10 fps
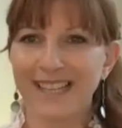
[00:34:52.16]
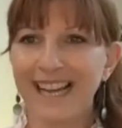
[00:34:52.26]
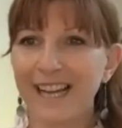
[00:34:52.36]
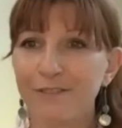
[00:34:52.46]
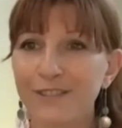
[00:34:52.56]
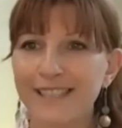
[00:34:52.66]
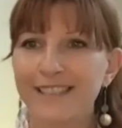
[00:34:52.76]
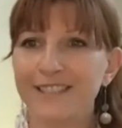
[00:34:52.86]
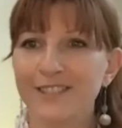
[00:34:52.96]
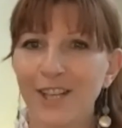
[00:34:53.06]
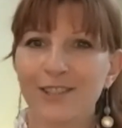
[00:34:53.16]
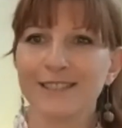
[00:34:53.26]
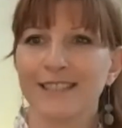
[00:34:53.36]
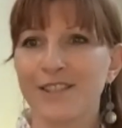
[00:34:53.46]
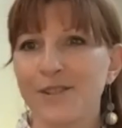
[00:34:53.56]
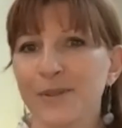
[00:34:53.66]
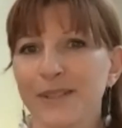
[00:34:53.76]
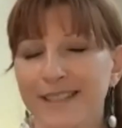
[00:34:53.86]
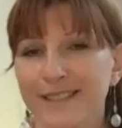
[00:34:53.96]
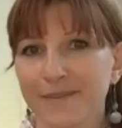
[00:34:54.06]
I really totally enjoy
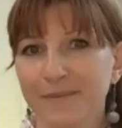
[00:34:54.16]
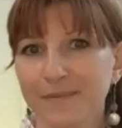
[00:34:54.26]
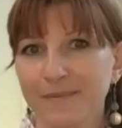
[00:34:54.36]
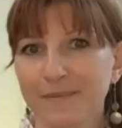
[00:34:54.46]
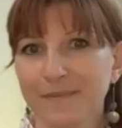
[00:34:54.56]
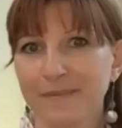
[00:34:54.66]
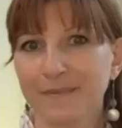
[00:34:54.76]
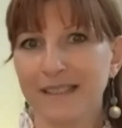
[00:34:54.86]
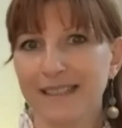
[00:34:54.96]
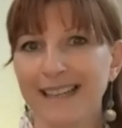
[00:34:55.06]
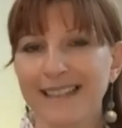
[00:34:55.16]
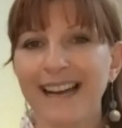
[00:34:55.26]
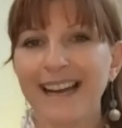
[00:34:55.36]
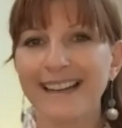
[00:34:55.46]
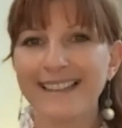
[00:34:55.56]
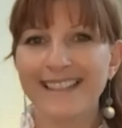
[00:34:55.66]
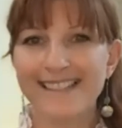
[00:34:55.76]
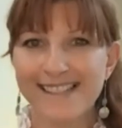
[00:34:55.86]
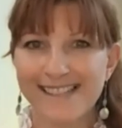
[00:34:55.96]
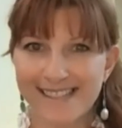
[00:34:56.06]
it. And I
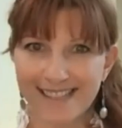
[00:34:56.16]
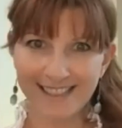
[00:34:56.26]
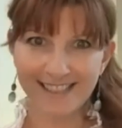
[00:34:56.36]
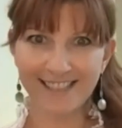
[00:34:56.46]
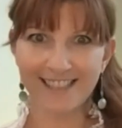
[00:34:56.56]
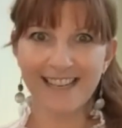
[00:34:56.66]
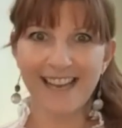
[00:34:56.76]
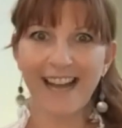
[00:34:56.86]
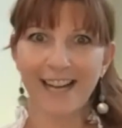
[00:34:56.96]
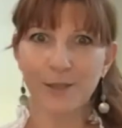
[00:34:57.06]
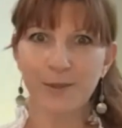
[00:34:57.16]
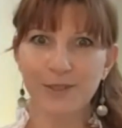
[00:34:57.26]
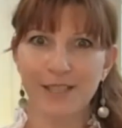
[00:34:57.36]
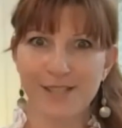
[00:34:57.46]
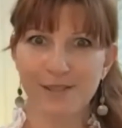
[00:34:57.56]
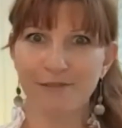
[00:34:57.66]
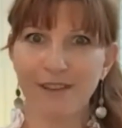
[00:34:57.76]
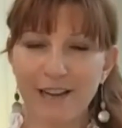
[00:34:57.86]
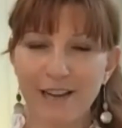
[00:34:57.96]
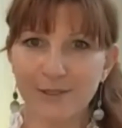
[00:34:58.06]
can see how that
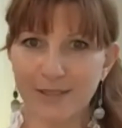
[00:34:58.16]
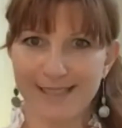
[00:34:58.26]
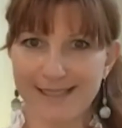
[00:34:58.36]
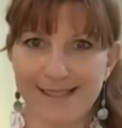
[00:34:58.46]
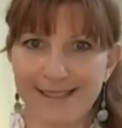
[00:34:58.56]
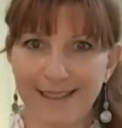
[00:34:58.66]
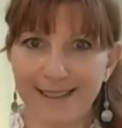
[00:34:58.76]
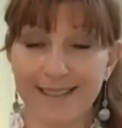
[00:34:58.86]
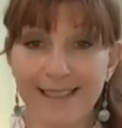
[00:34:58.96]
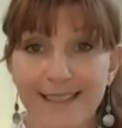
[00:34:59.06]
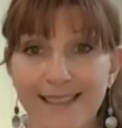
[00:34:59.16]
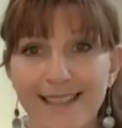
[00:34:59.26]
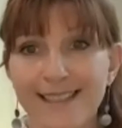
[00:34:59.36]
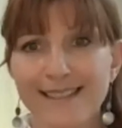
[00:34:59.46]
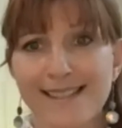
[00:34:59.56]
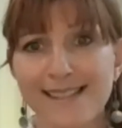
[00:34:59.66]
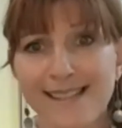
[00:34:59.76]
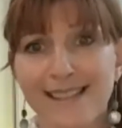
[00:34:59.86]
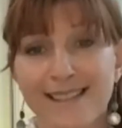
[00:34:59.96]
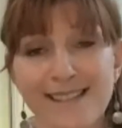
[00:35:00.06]
survival instinct, it is
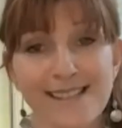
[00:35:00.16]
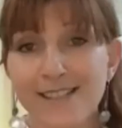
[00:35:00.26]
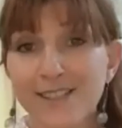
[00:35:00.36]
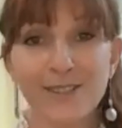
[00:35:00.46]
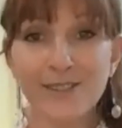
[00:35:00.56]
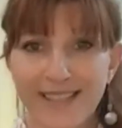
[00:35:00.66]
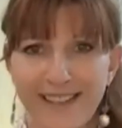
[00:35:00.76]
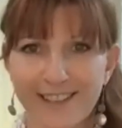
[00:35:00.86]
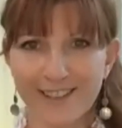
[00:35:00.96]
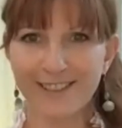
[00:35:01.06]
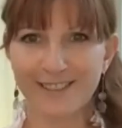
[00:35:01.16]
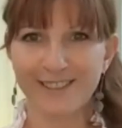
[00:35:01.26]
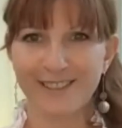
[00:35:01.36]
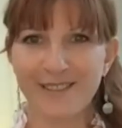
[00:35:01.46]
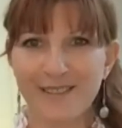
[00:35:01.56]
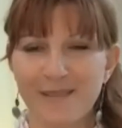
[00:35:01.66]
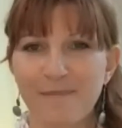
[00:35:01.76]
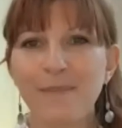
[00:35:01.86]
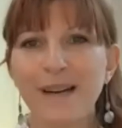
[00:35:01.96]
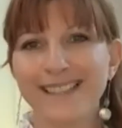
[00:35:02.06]
still there,
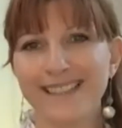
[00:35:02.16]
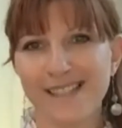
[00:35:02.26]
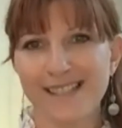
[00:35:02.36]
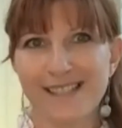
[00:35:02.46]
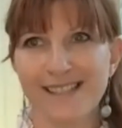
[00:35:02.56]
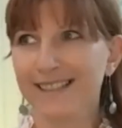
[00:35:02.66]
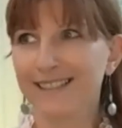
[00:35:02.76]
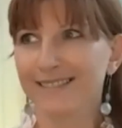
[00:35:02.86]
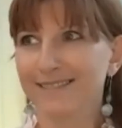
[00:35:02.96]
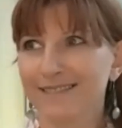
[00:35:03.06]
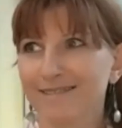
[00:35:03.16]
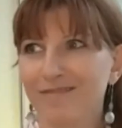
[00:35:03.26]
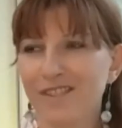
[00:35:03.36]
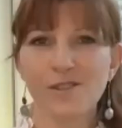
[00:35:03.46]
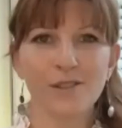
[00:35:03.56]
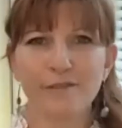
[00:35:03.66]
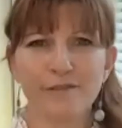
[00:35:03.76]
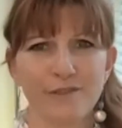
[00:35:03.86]
but it is sort of